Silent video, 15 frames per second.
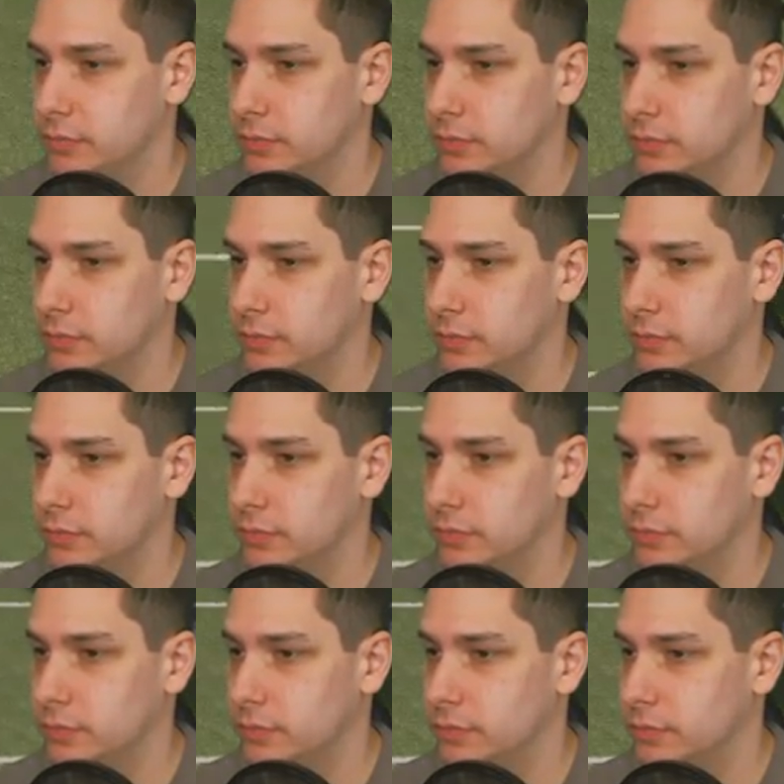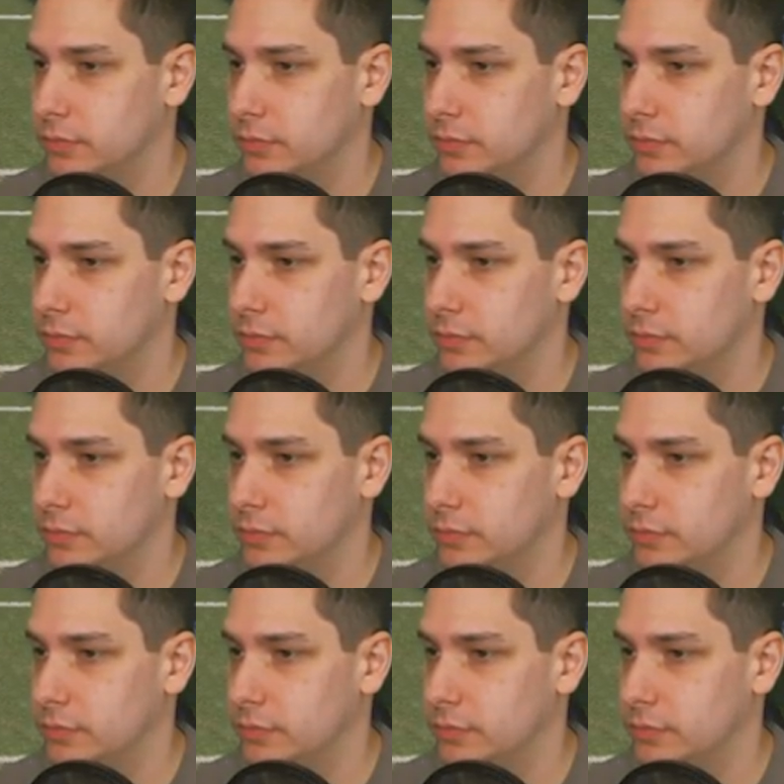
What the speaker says: (silence)